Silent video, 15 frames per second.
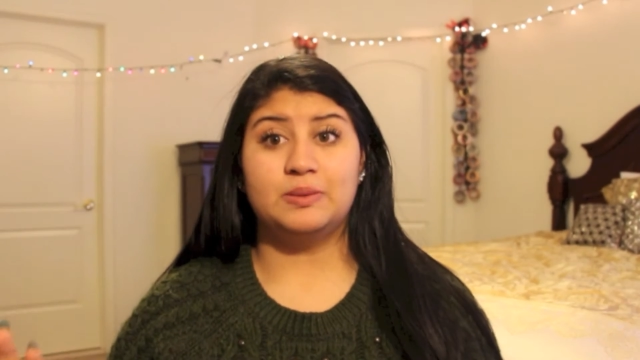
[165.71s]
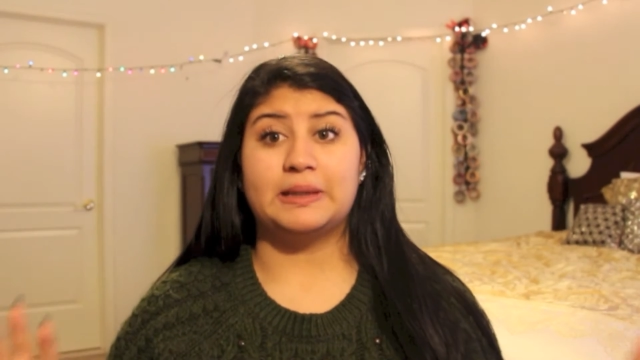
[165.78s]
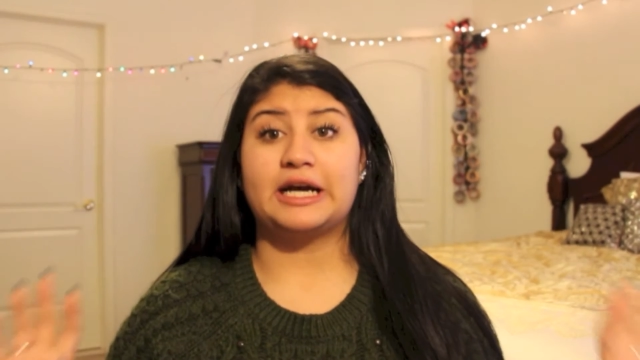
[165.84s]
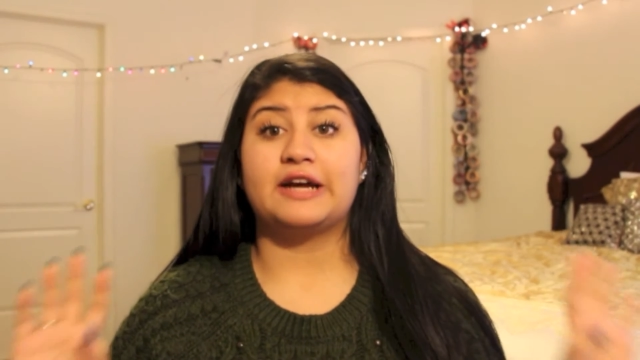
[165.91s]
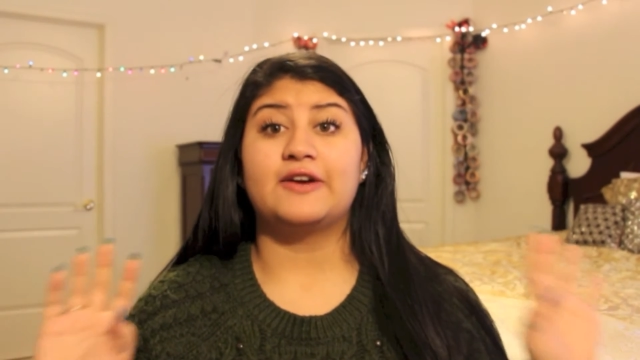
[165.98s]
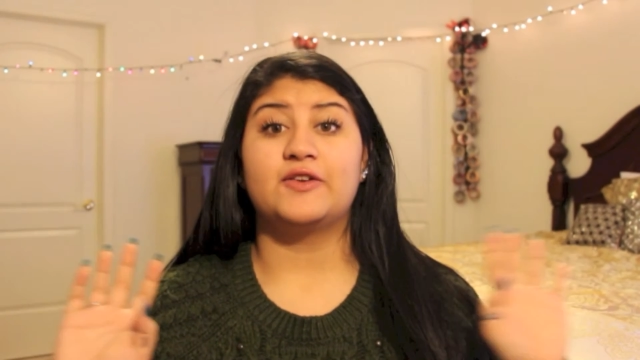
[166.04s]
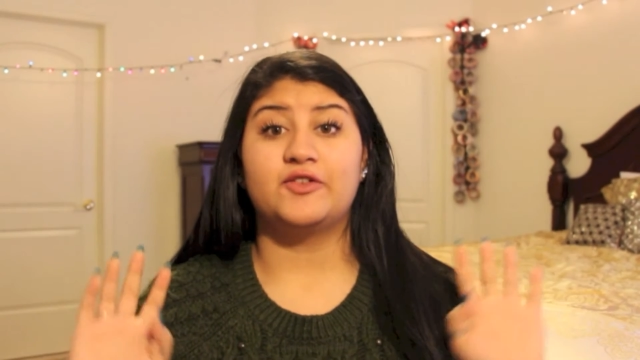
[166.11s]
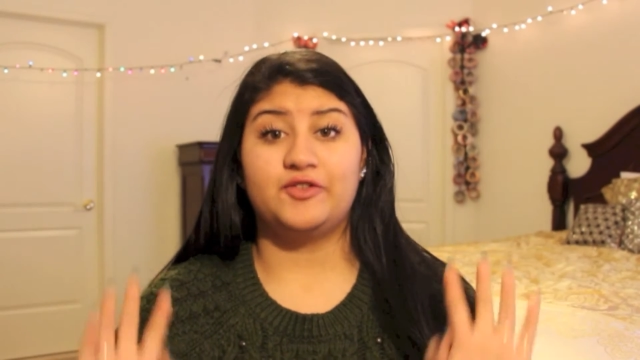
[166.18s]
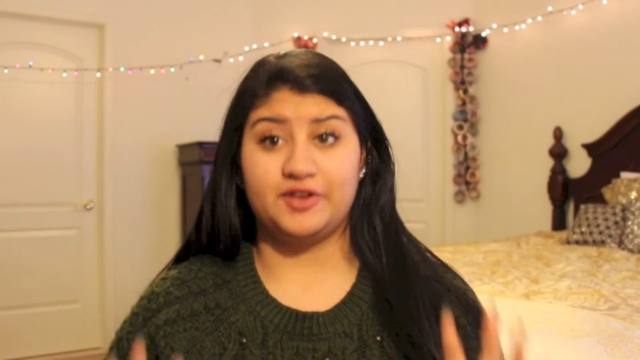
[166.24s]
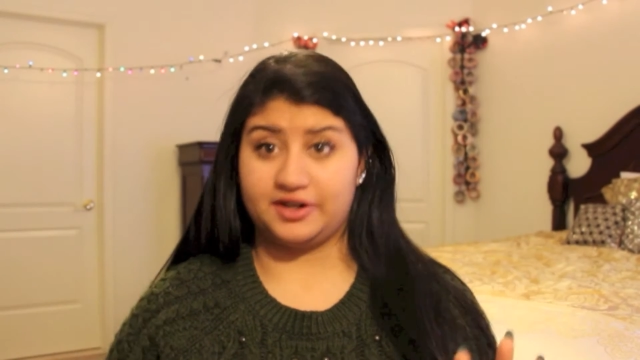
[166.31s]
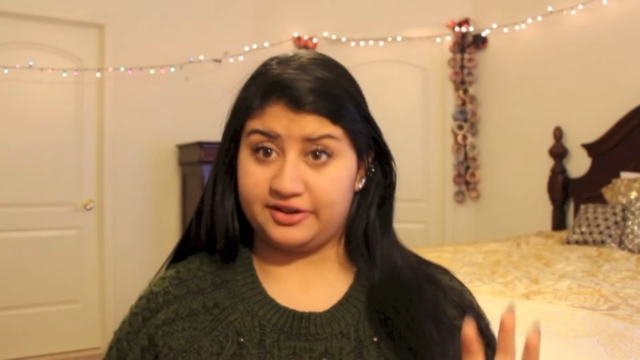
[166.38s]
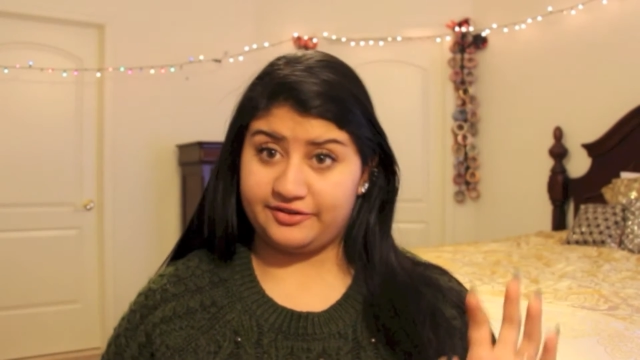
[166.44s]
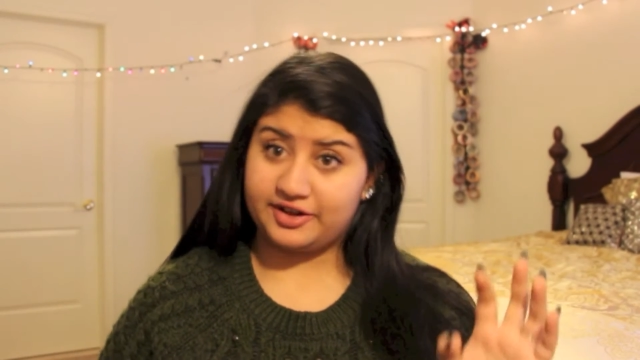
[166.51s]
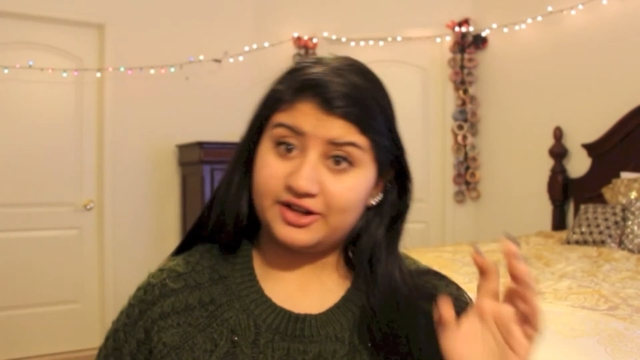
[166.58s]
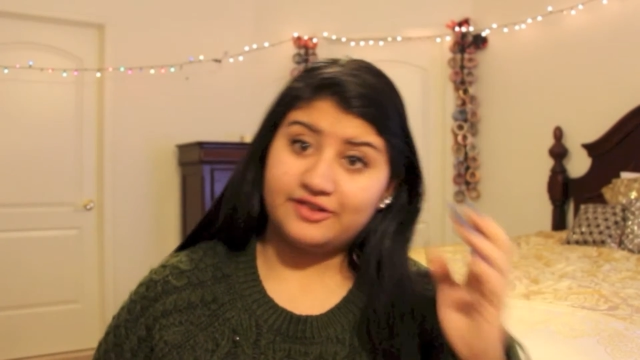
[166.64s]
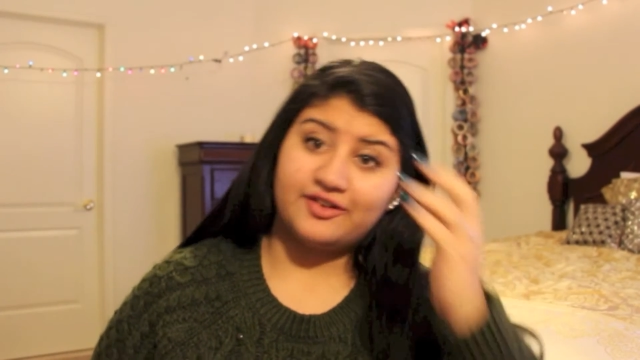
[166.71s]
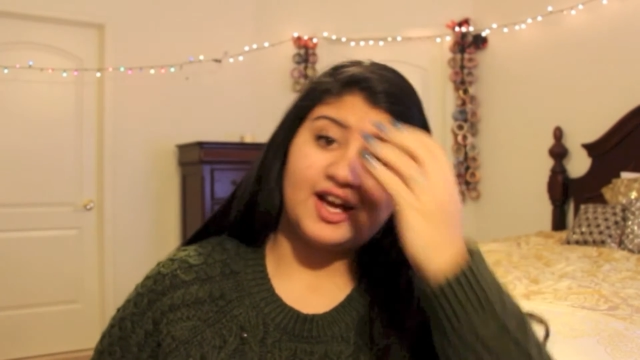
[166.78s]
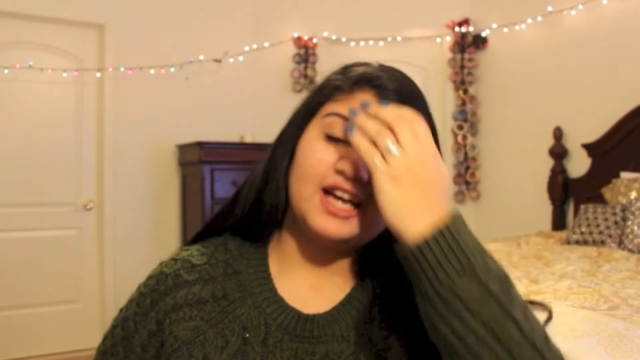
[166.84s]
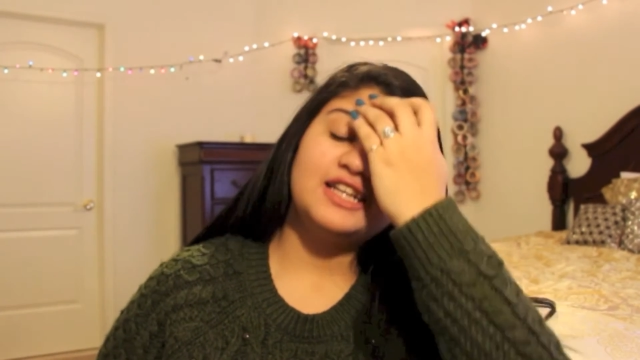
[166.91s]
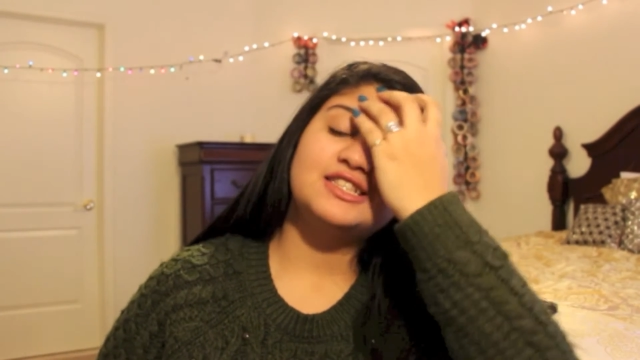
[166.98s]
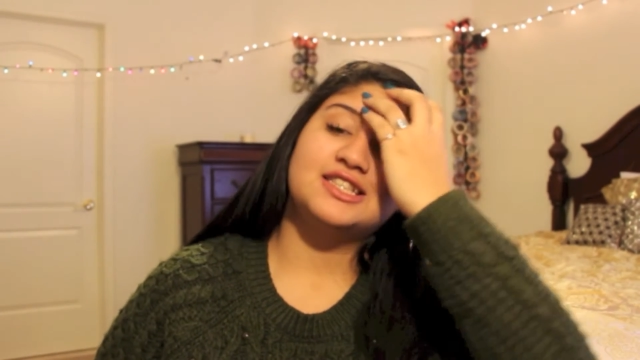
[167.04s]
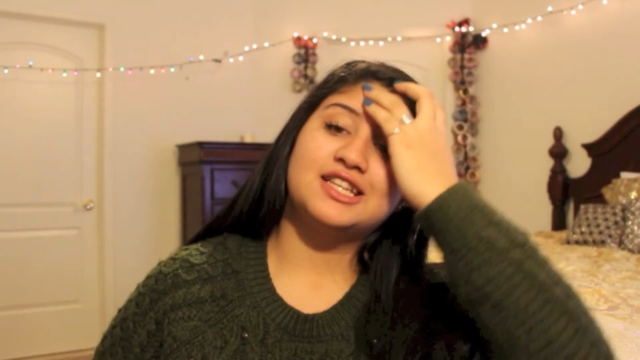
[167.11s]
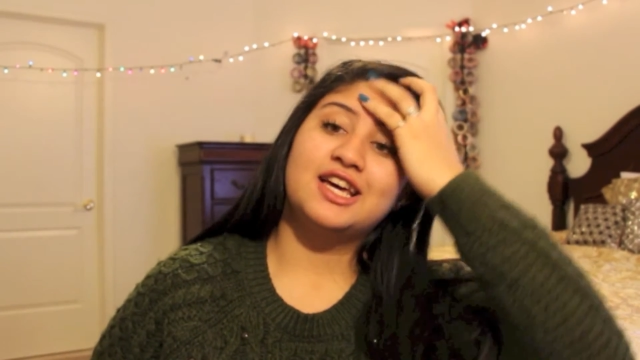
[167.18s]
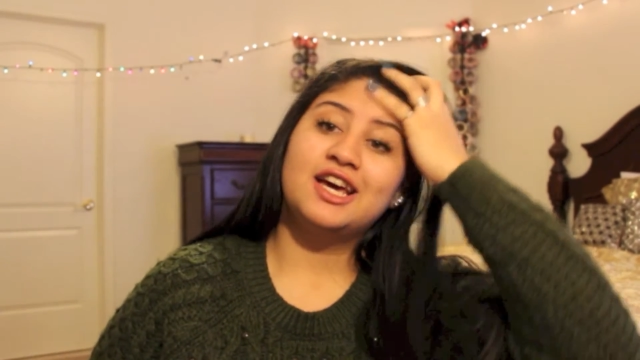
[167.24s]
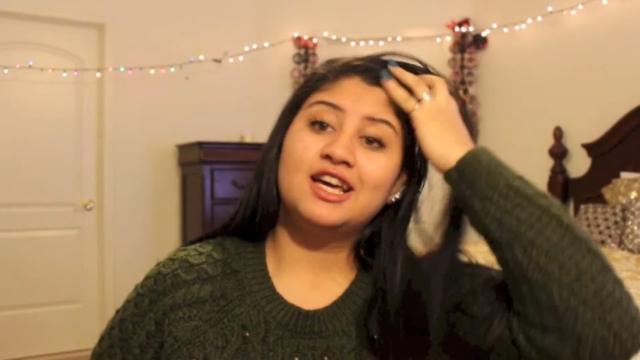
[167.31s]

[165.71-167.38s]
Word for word: by very, very fast.